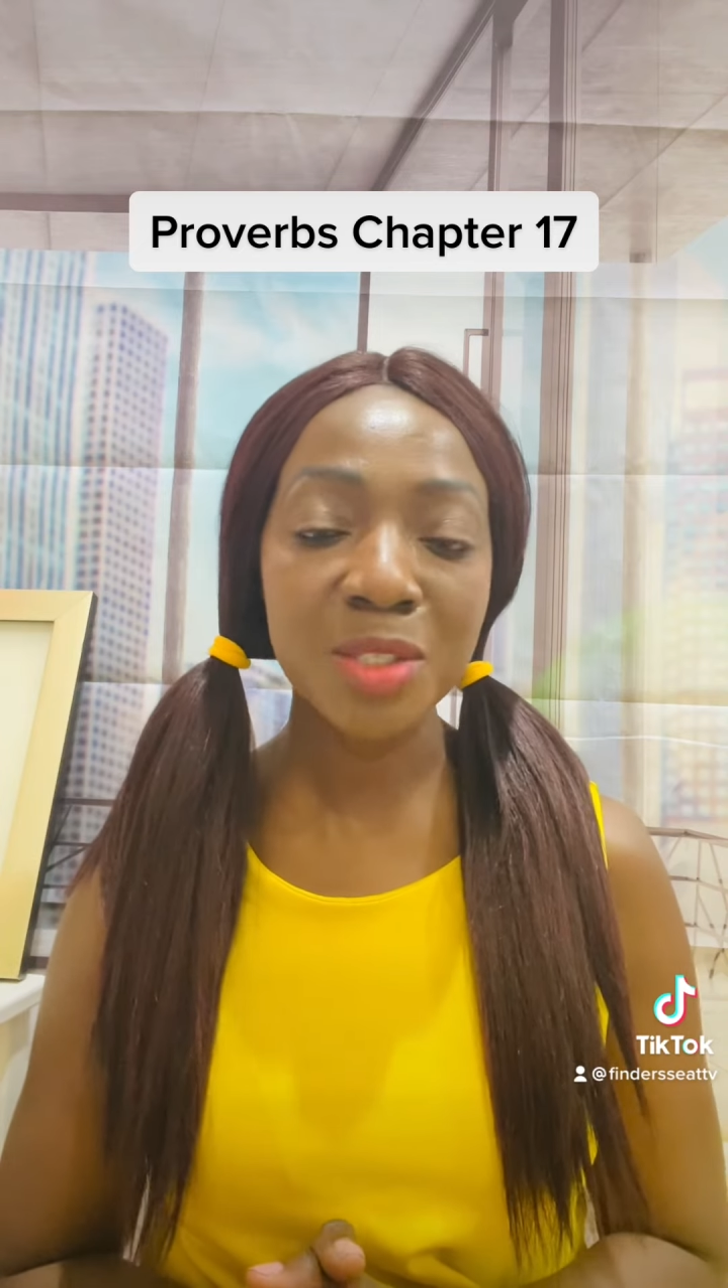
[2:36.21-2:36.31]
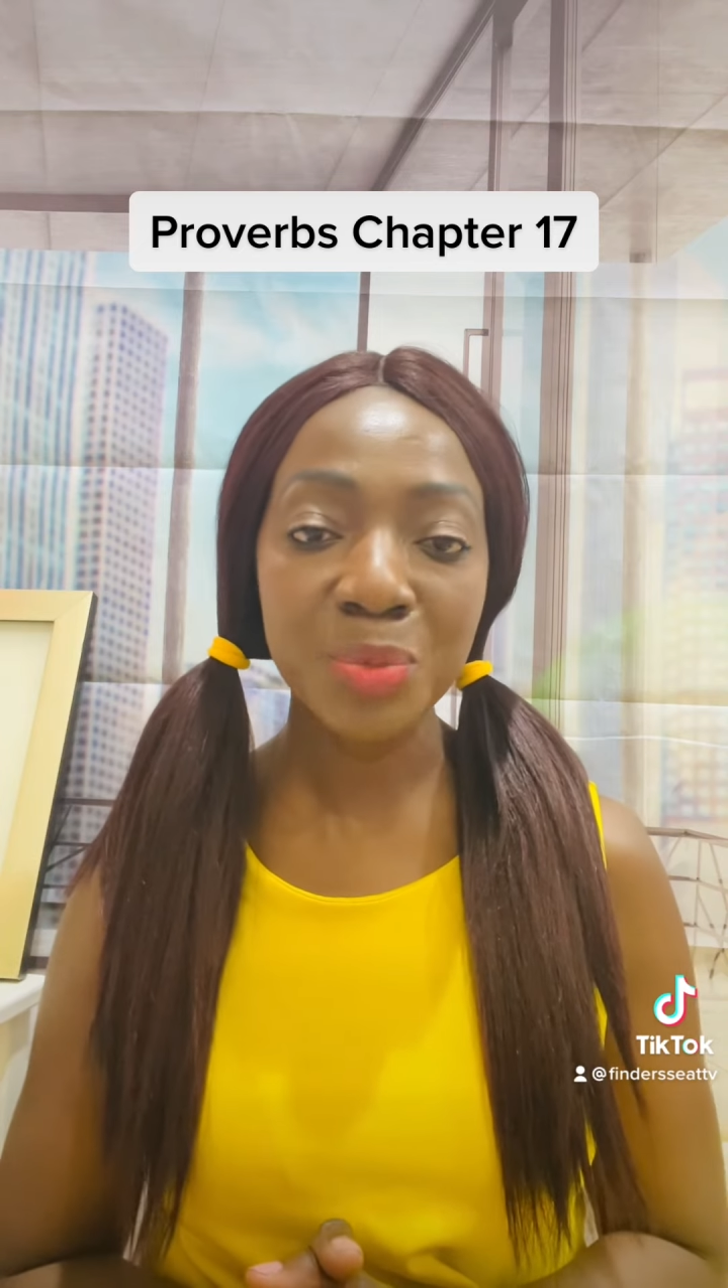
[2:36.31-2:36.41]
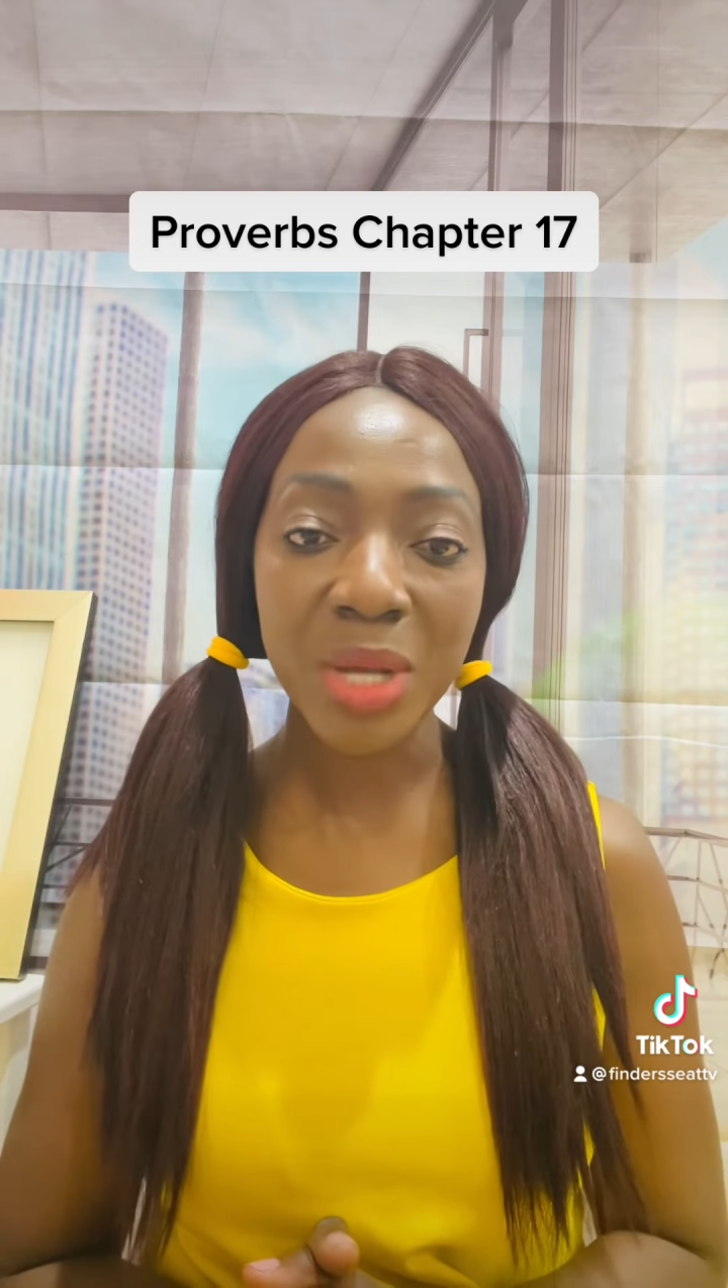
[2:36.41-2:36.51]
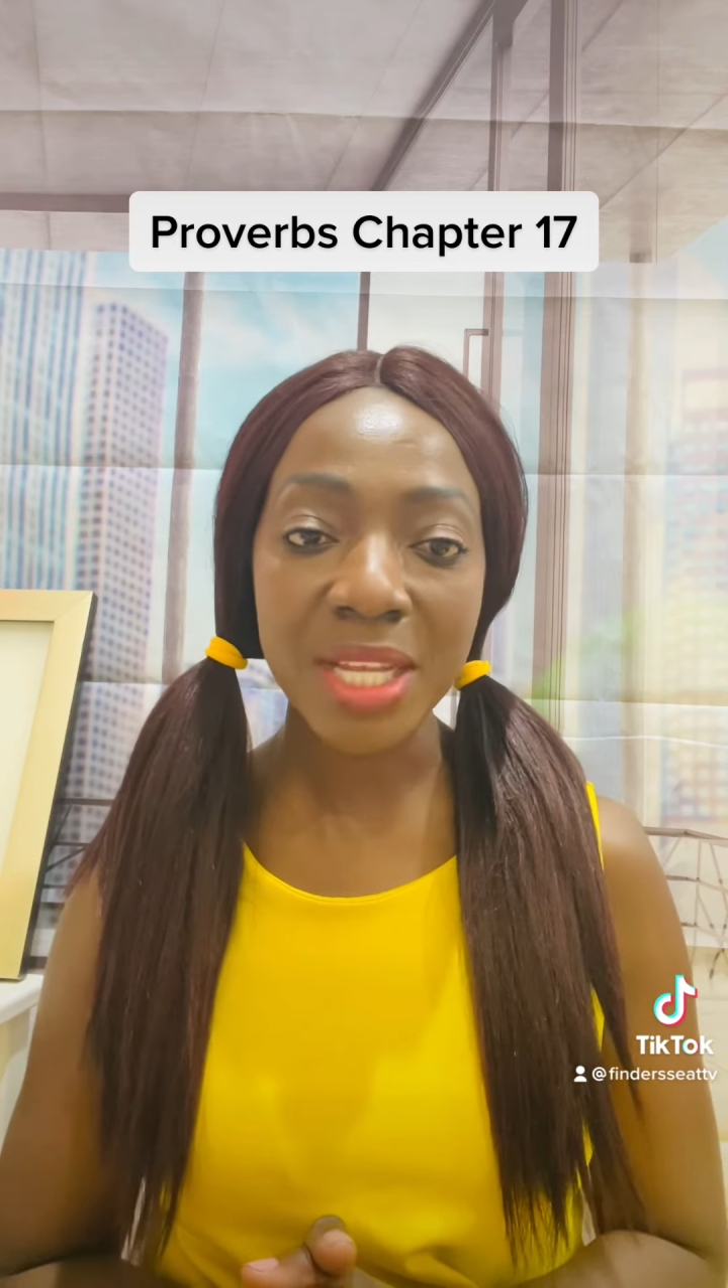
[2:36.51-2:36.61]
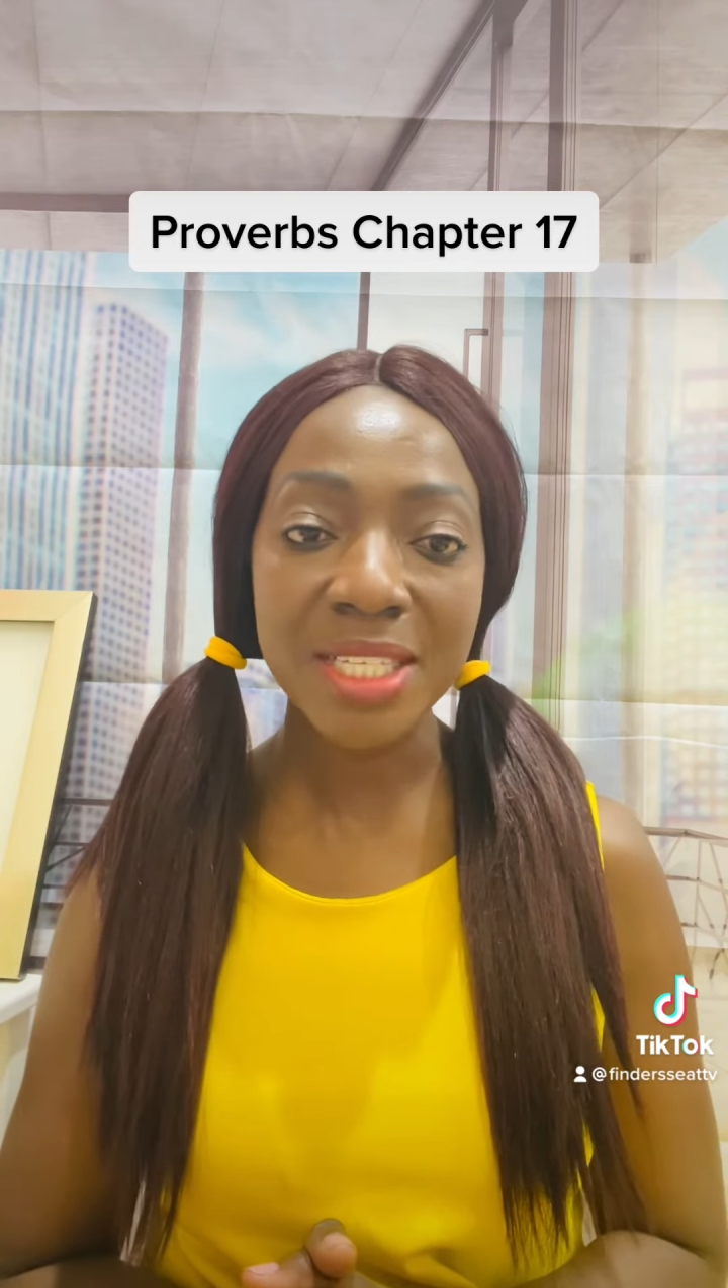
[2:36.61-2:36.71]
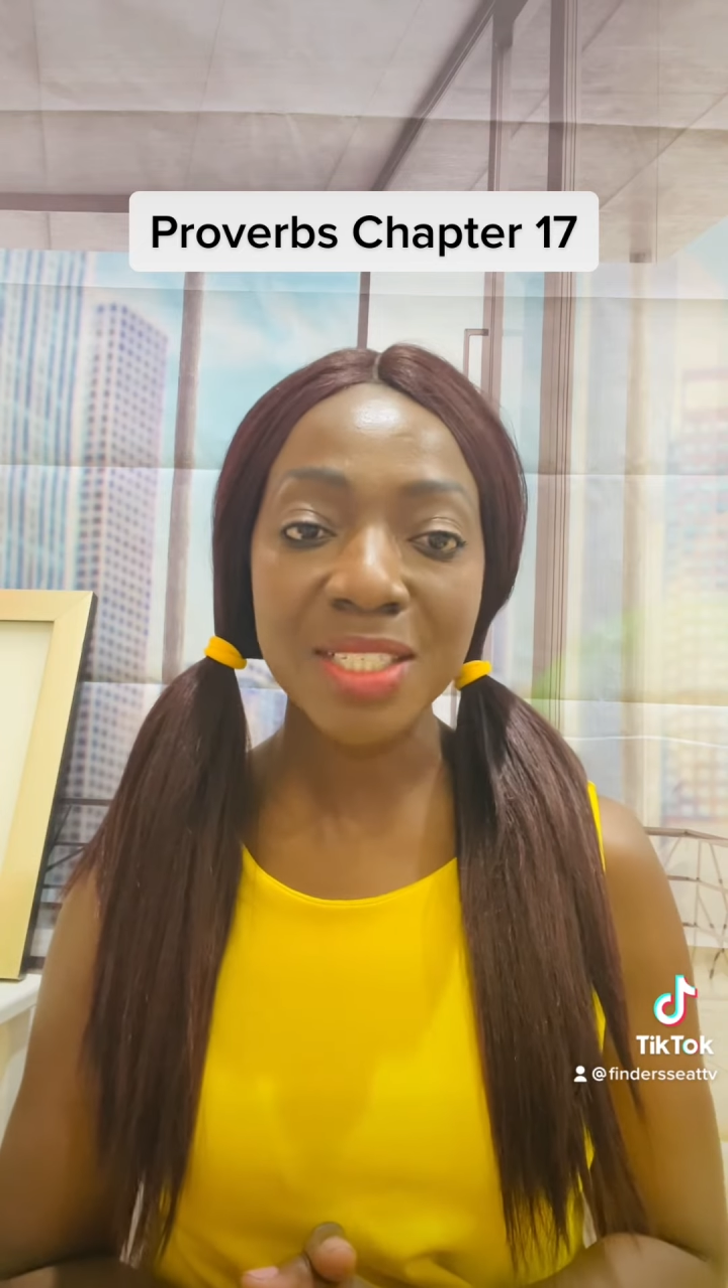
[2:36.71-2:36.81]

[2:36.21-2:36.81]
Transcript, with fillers: to punish